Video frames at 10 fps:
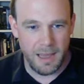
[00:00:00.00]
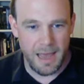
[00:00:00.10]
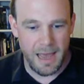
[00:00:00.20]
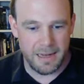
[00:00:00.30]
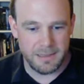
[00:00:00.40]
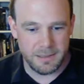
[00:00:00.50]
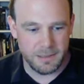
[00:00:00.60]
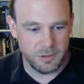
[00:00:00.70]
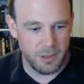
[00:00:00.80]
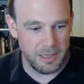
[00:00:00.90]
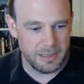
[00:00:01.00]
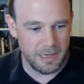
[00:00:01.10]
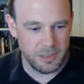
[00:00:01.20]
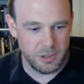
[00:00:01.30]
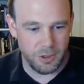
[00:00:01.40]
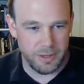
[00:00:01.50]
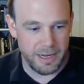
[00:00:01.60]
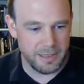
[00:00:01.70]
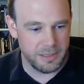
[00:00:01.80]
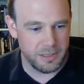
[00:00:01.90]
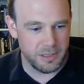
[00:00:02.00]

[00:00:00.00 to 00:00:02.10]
And so let's let's jot that into the